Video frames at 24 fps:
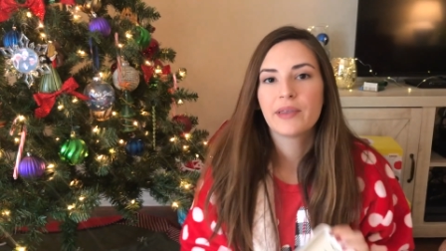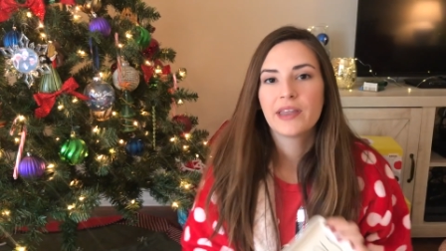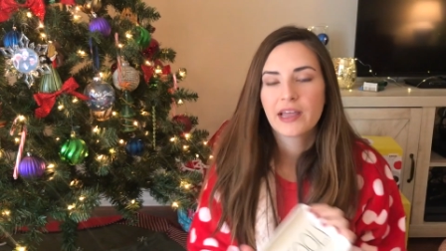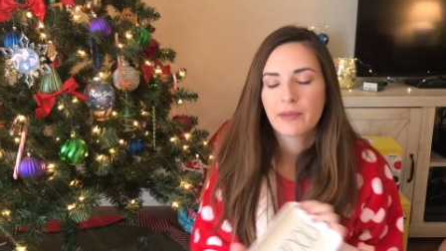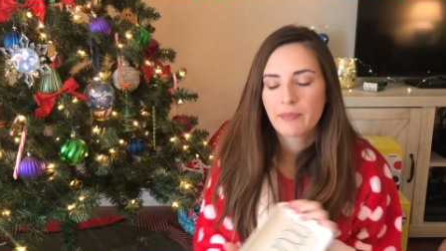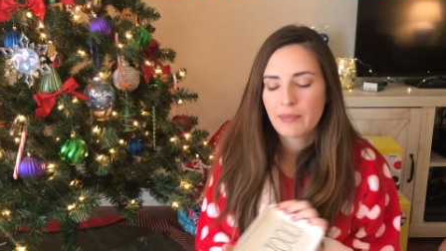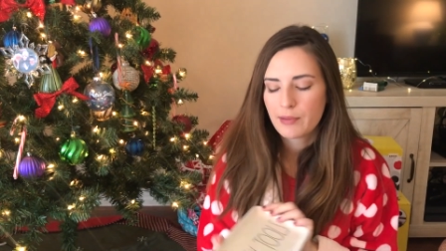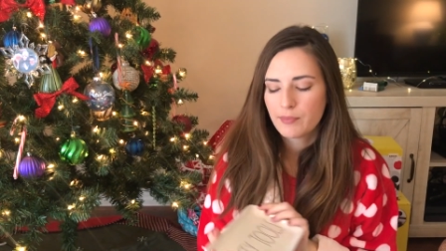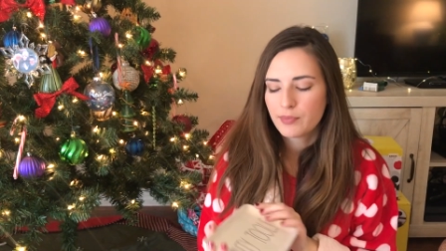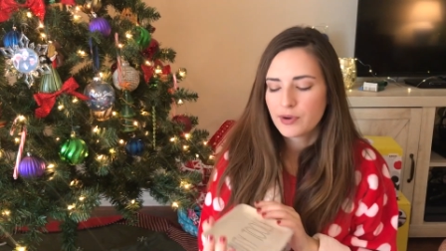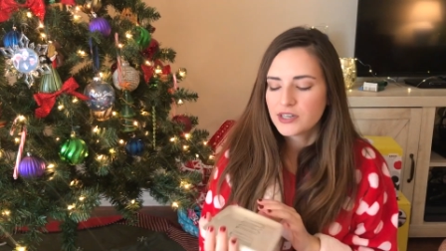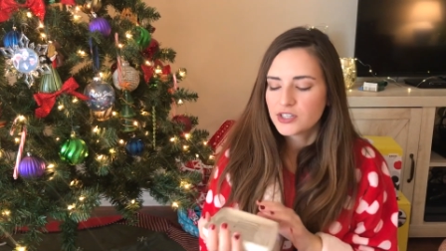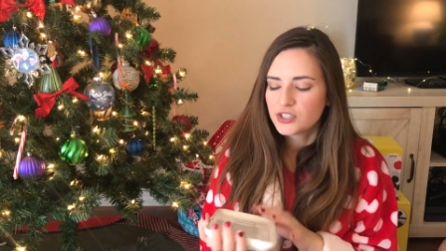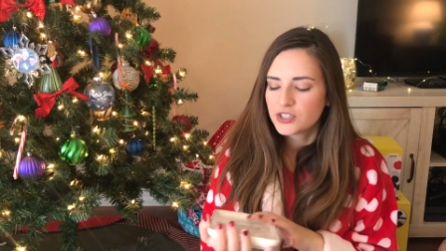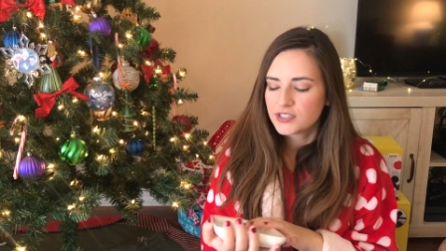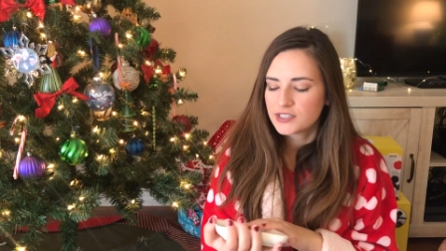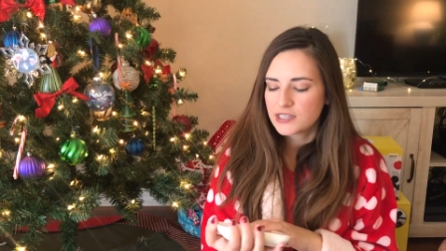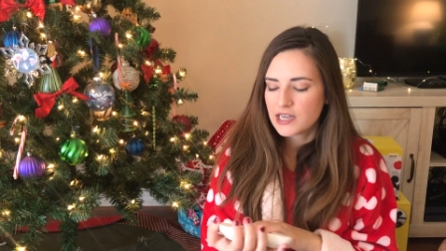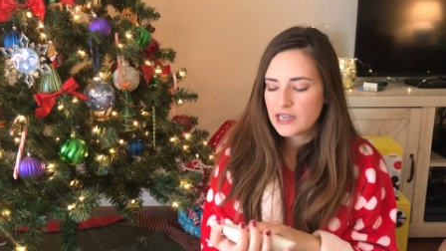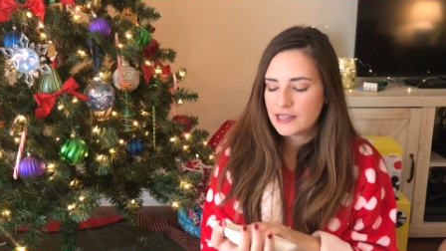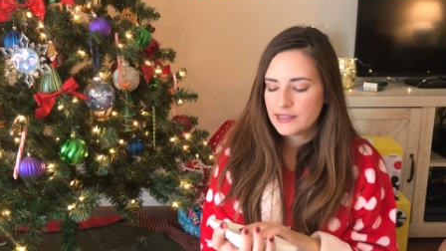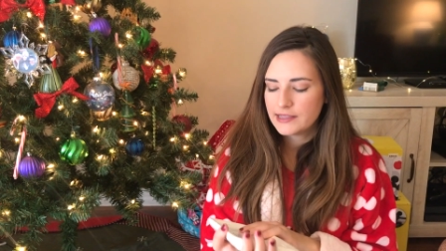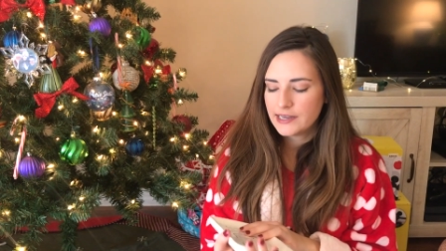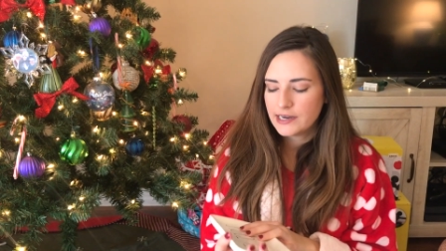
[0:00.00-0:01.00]
put like my
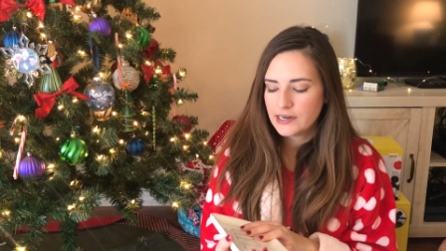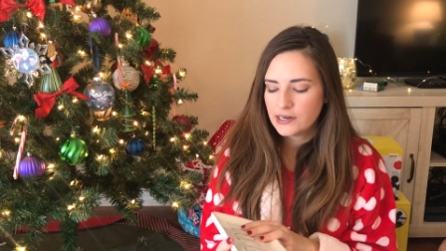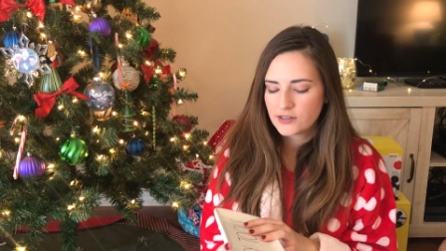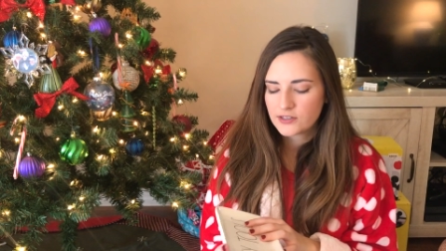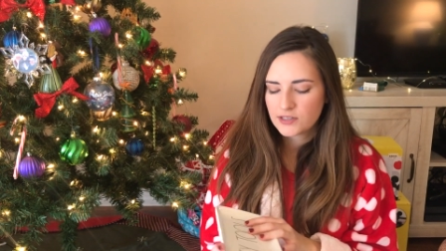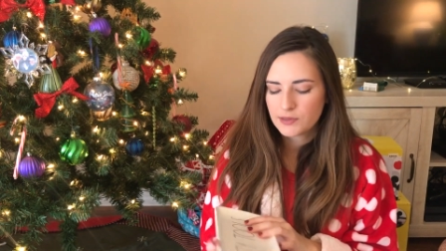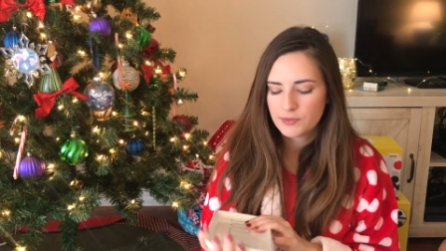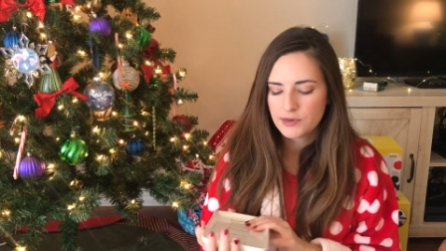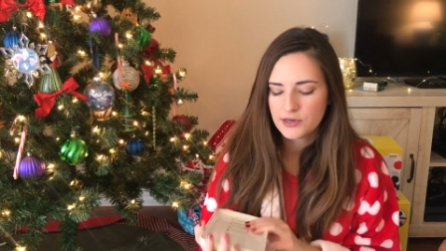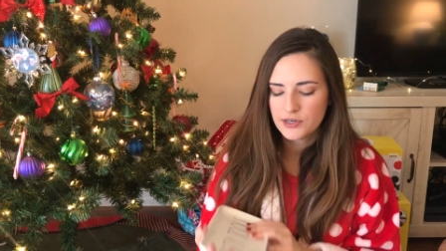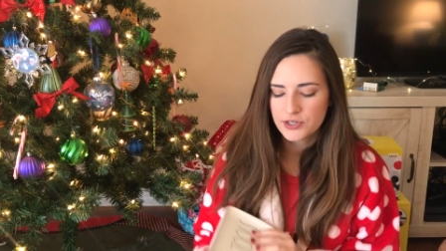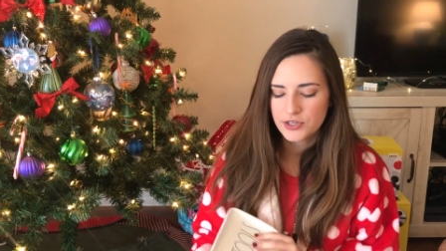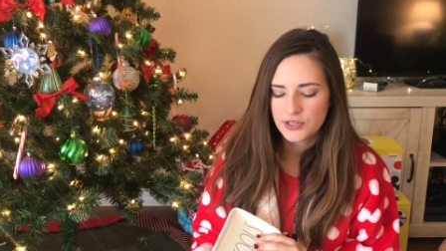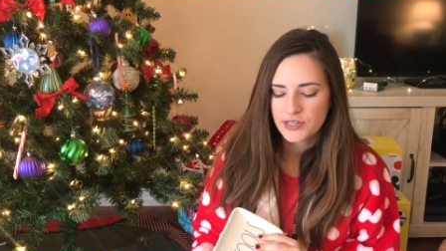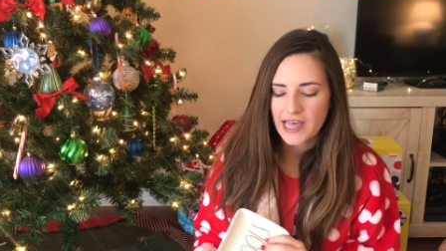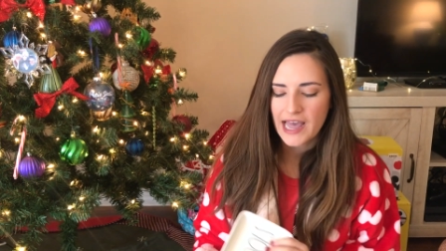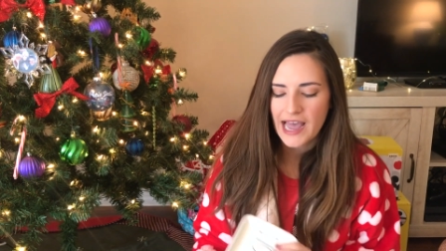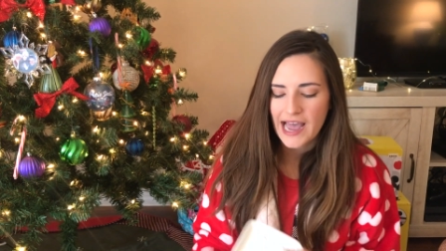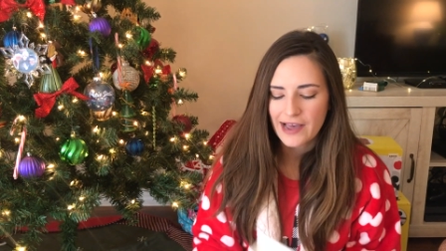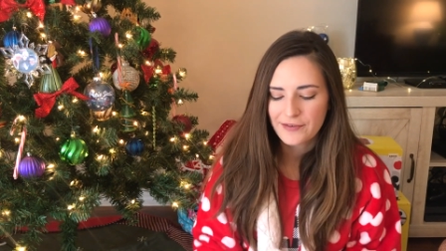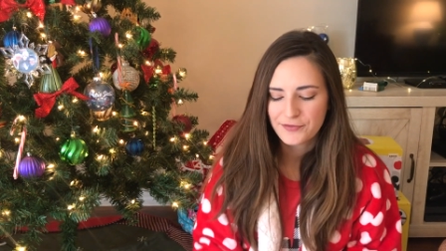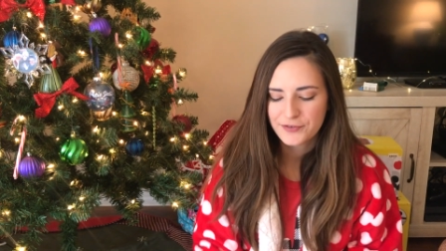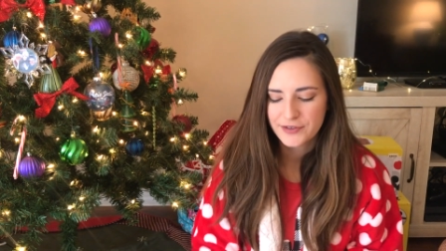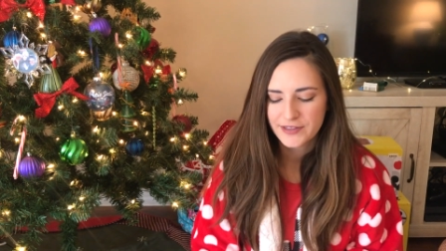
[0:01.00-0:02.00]
brushes on there, so I'm gonna do
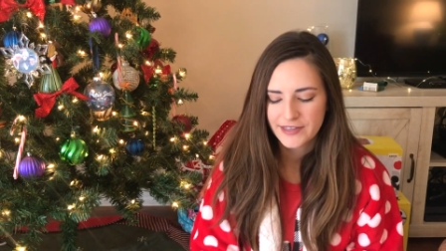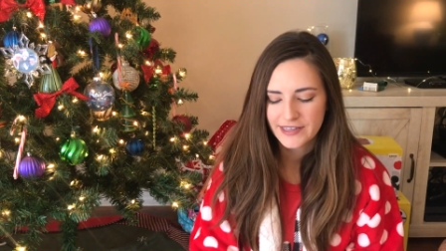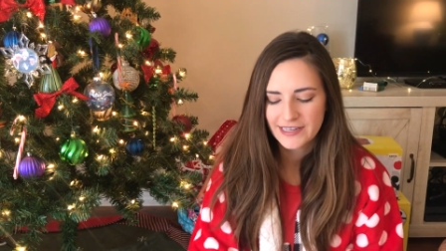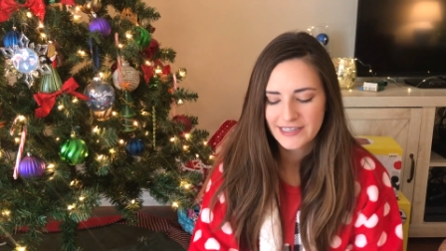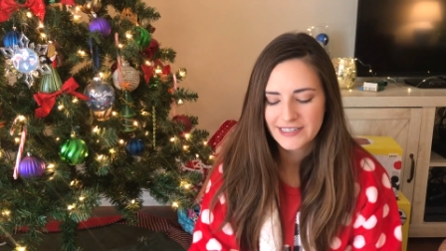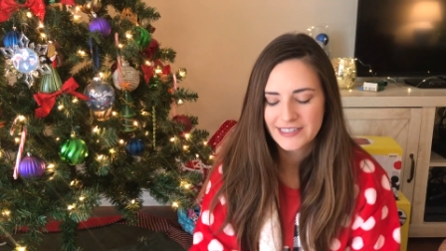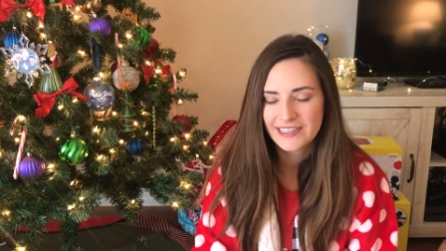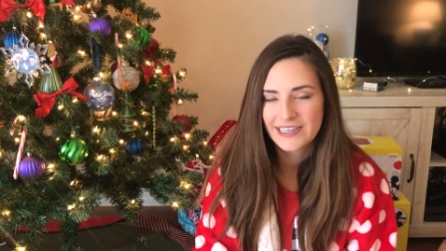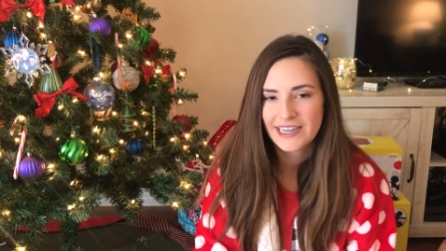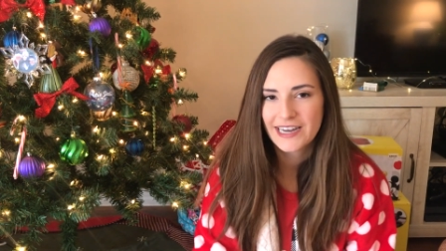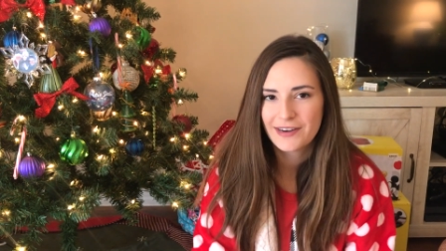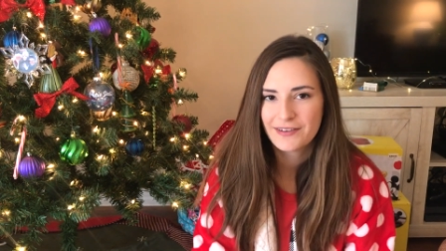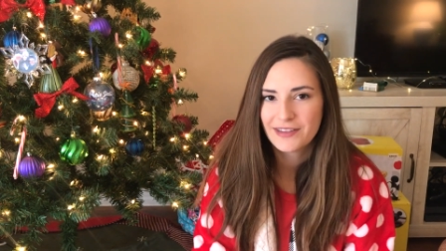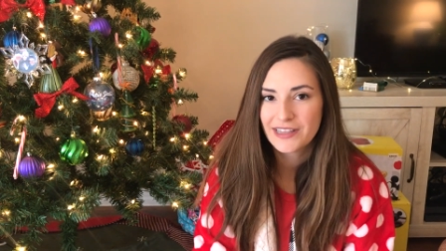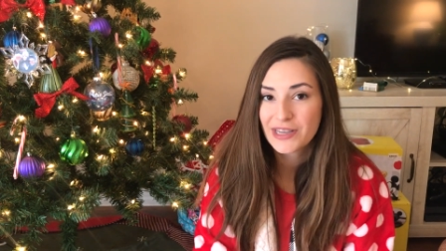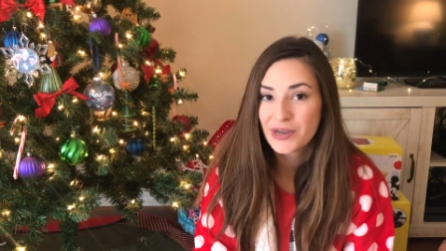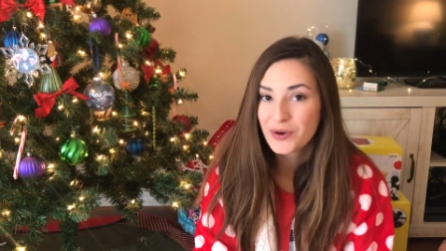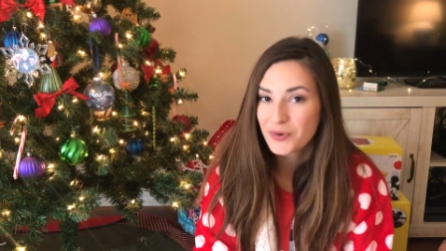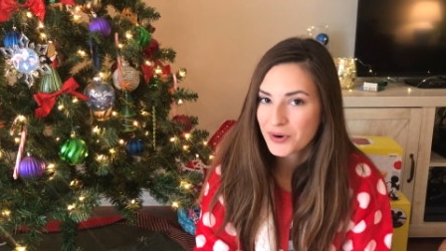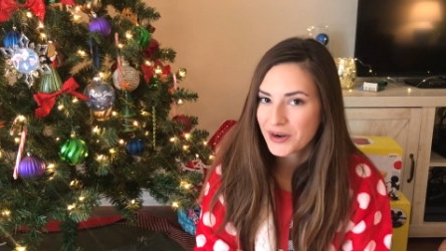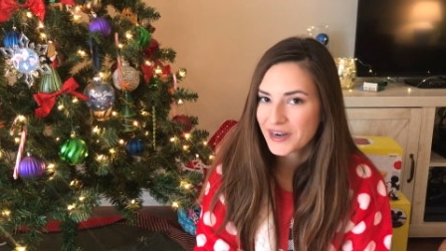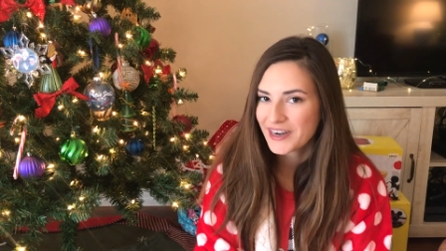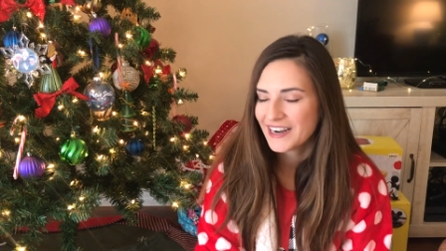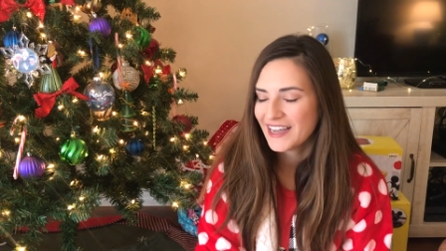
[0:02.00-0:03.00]
that after this and get
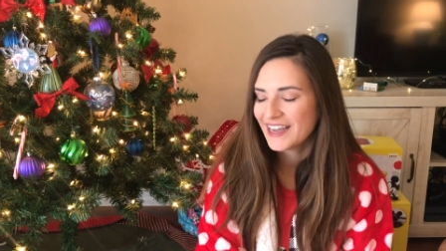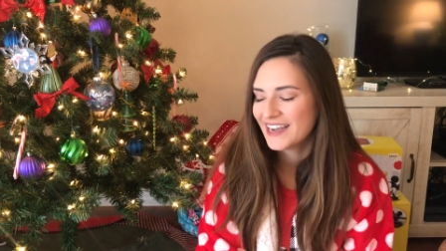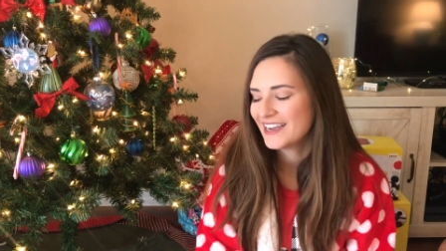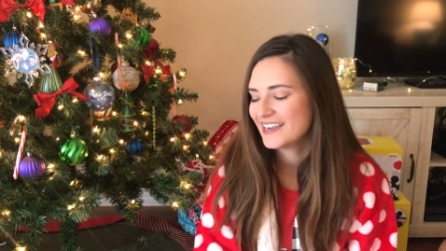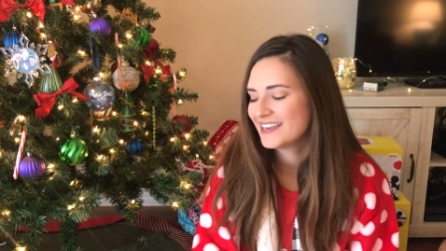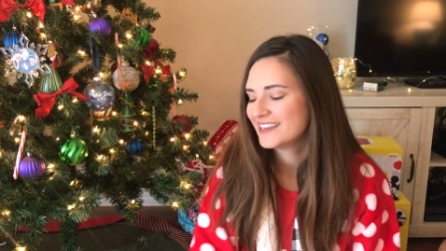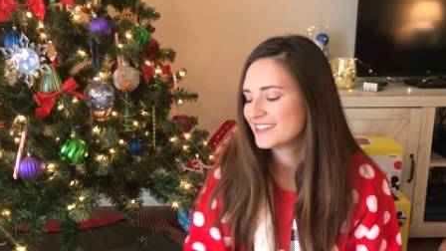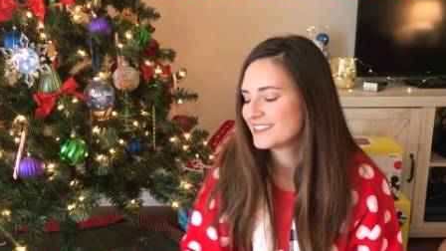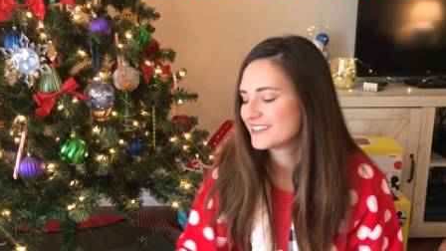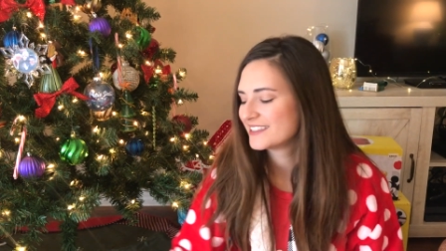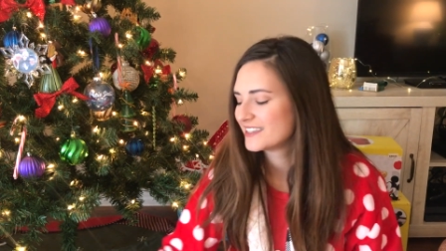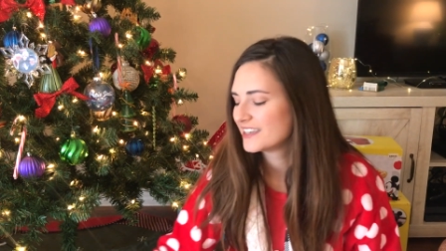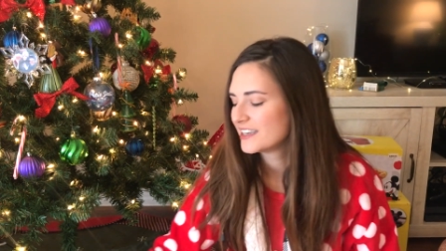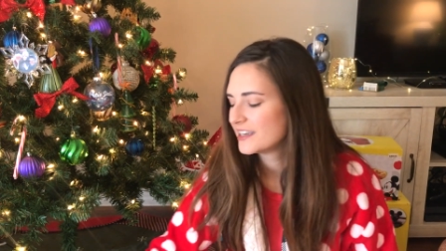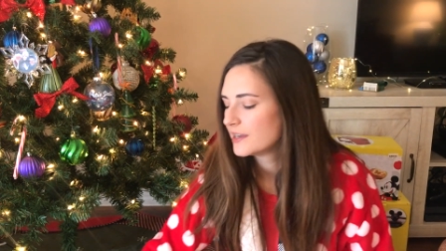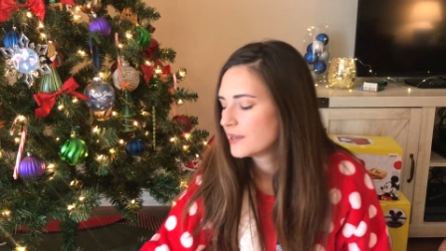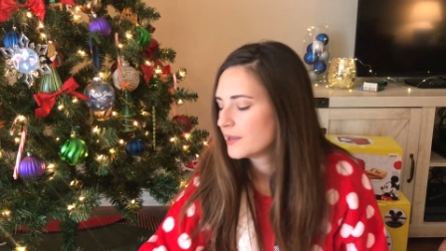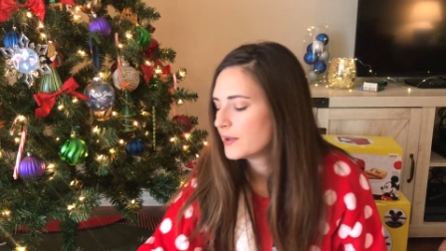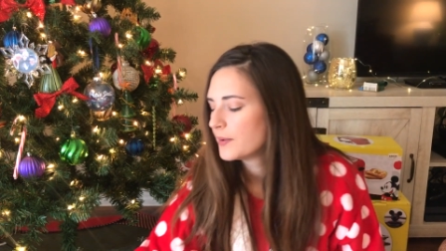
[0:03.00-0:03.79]
everything organized.